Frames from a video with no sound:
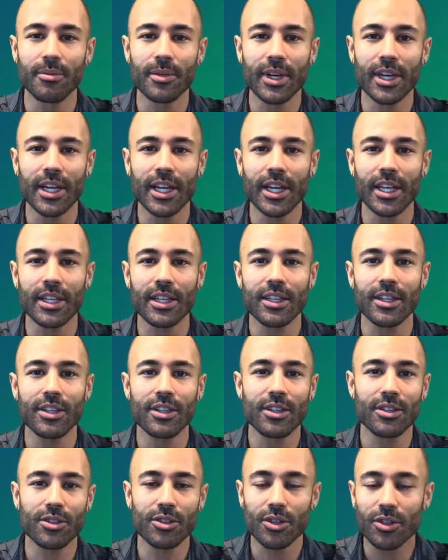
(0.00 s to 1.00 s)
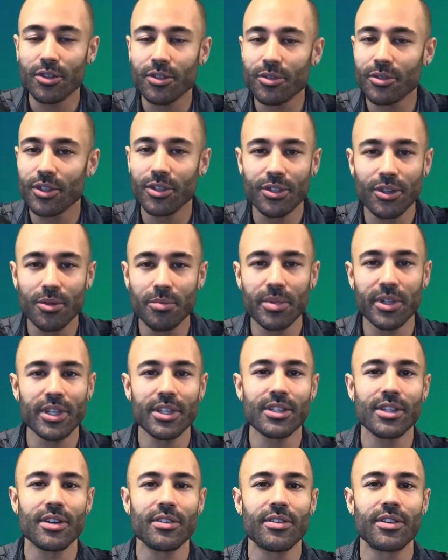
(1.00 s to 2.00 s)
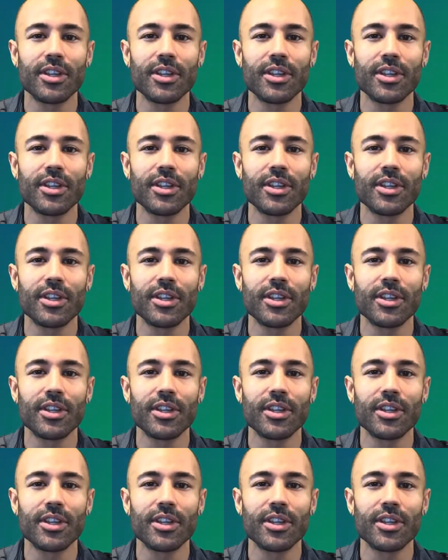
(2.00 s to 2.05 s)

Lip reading: again, the terpene itself.